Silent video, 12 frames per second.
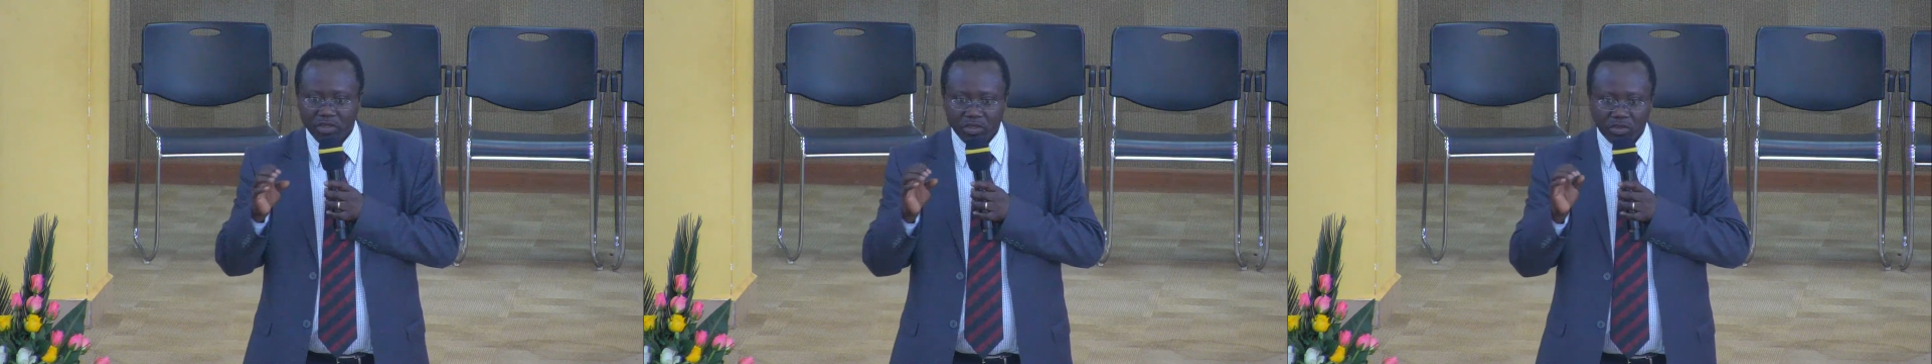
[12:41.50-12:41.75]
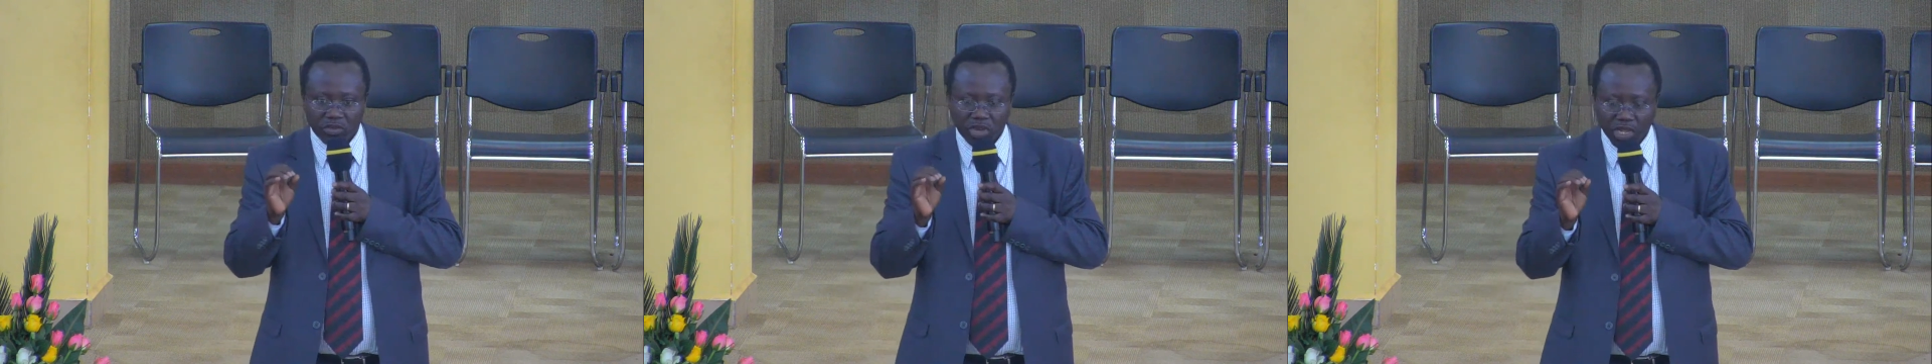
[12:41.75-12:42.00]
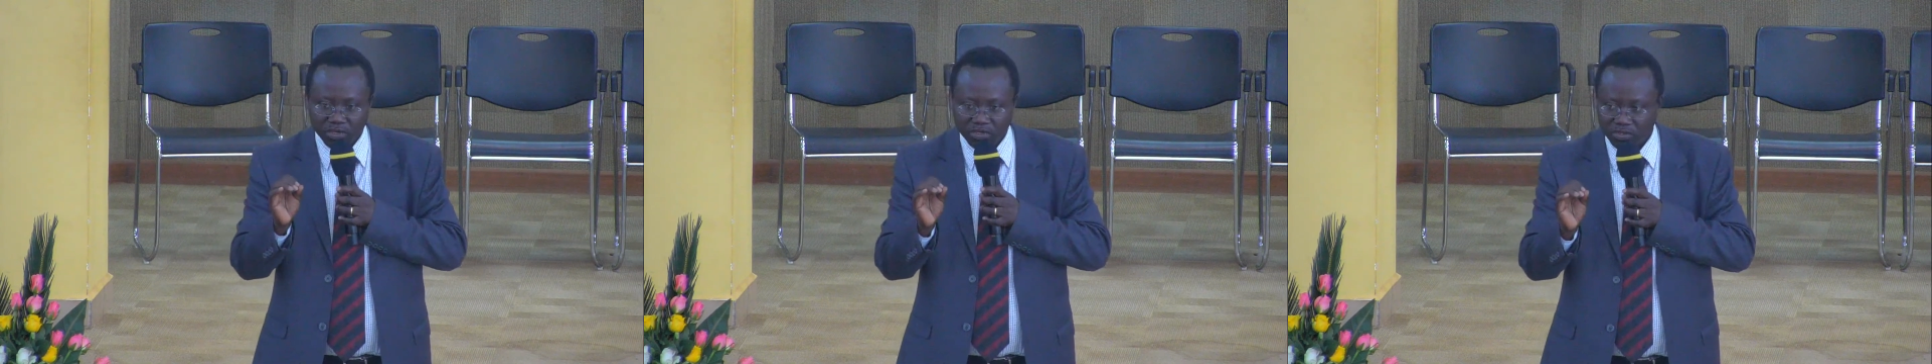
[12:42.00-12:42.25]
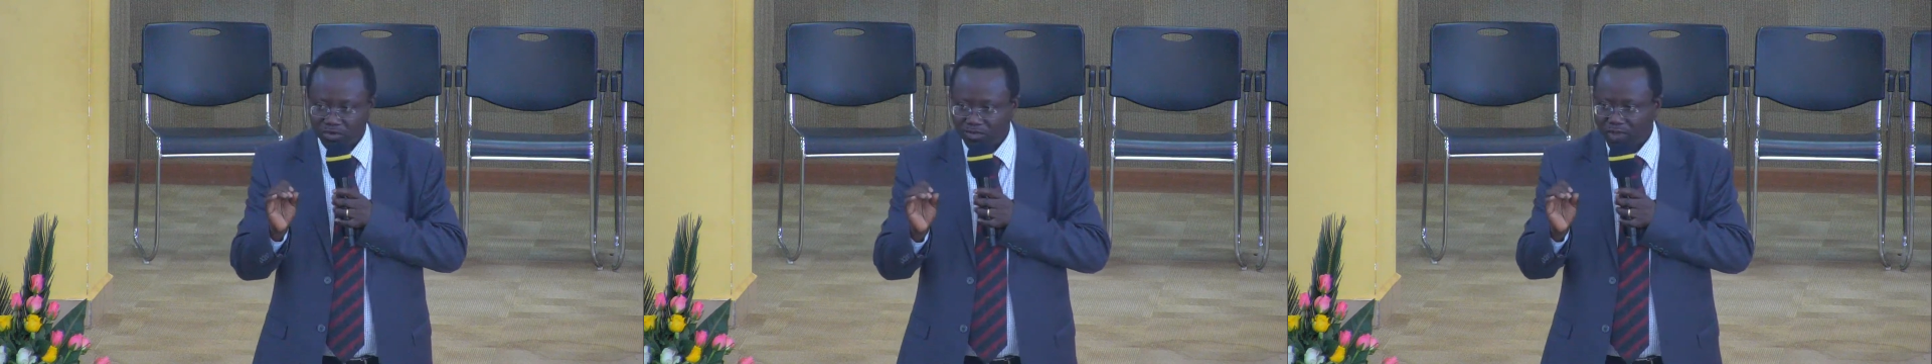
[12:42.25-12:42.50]
you can
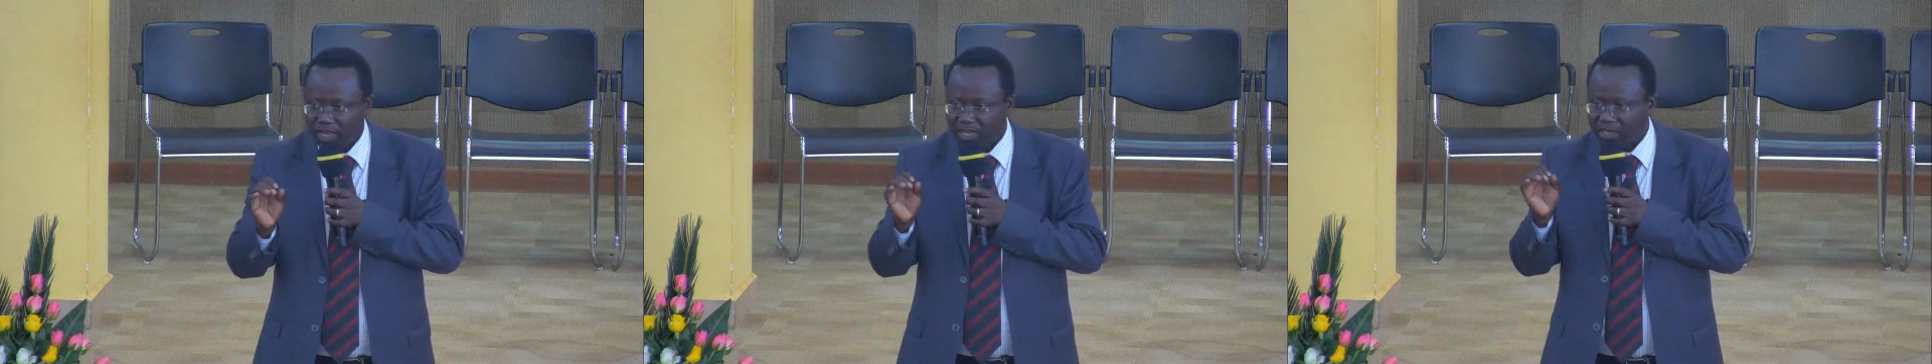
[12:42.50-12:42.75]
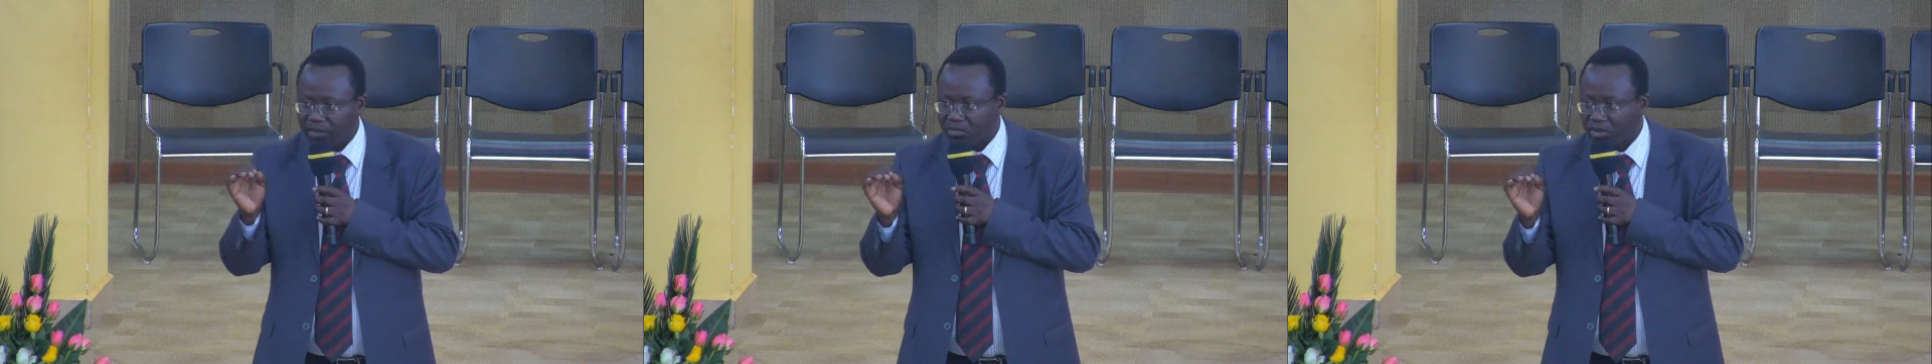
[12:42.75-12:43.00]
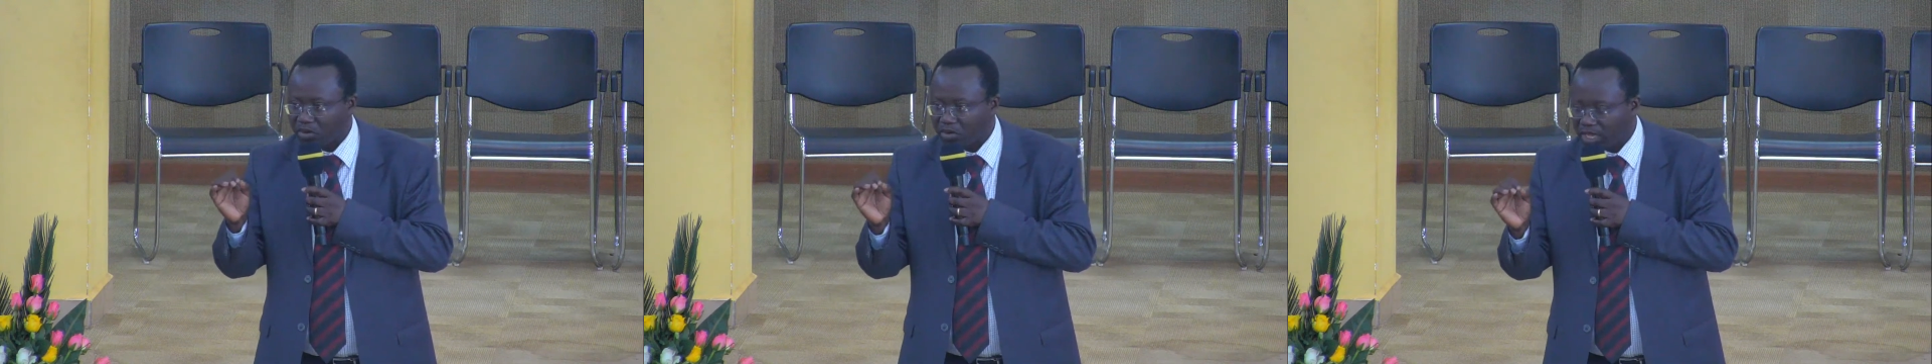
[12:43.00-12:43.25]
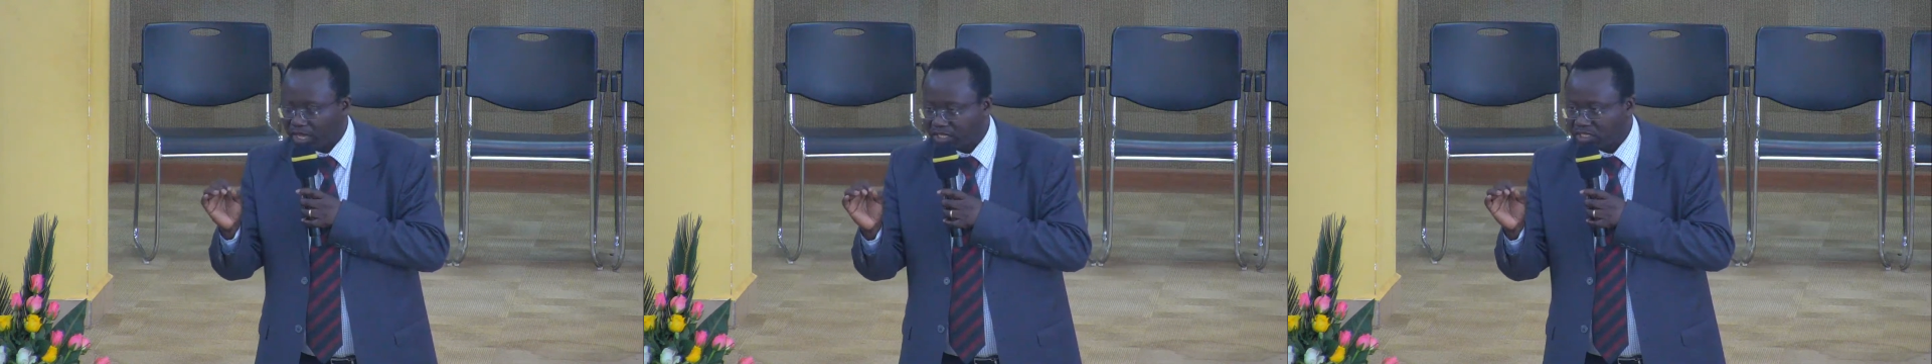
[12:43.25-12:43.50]
also find a
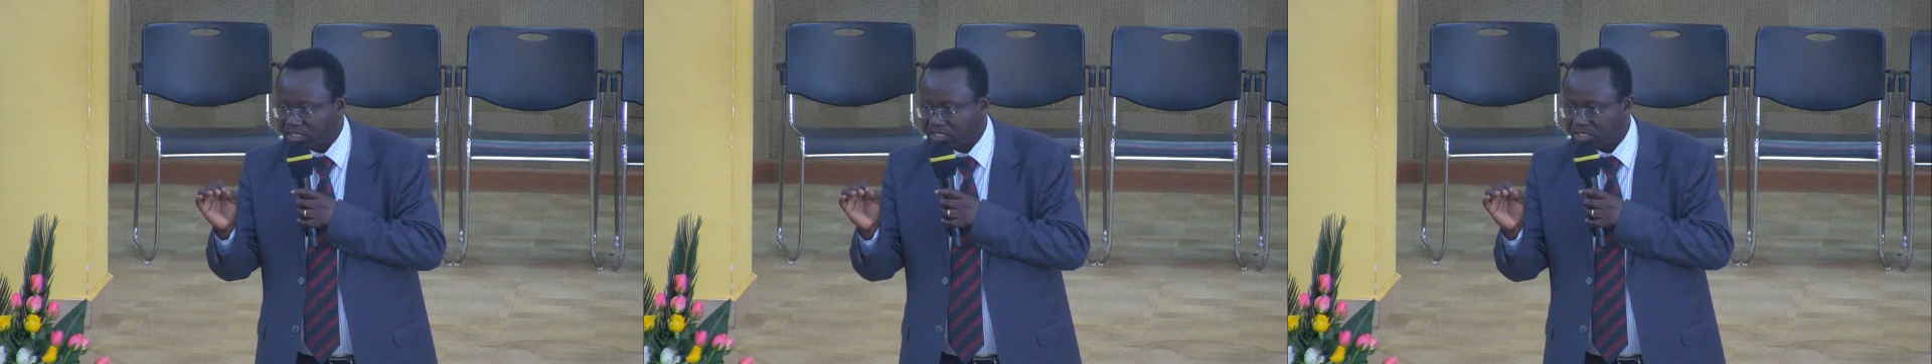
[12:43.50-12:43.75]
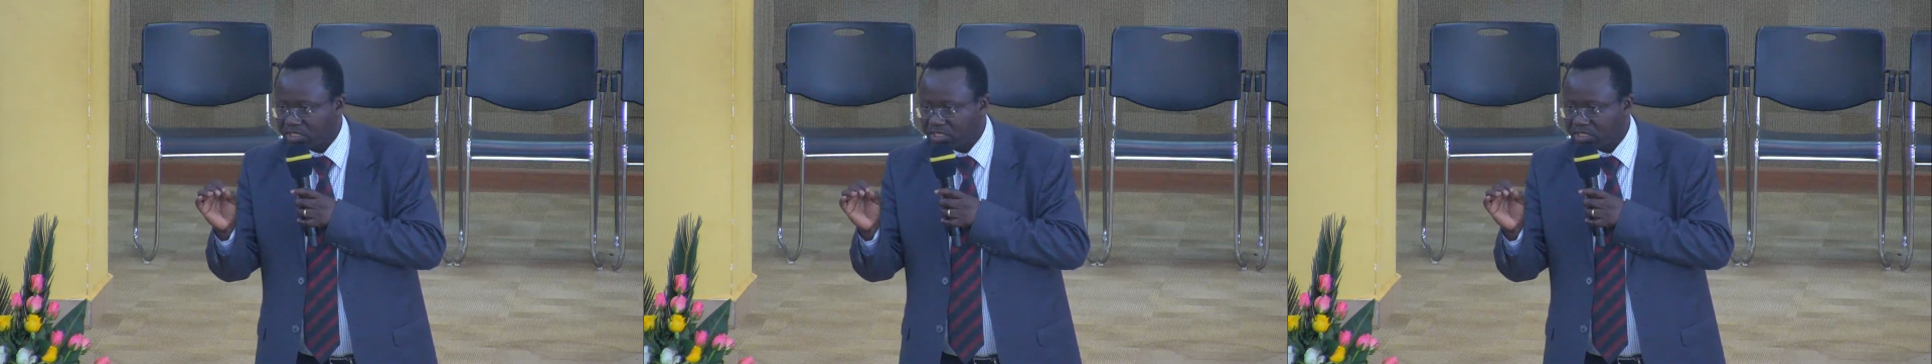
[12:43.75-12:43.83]
blockage,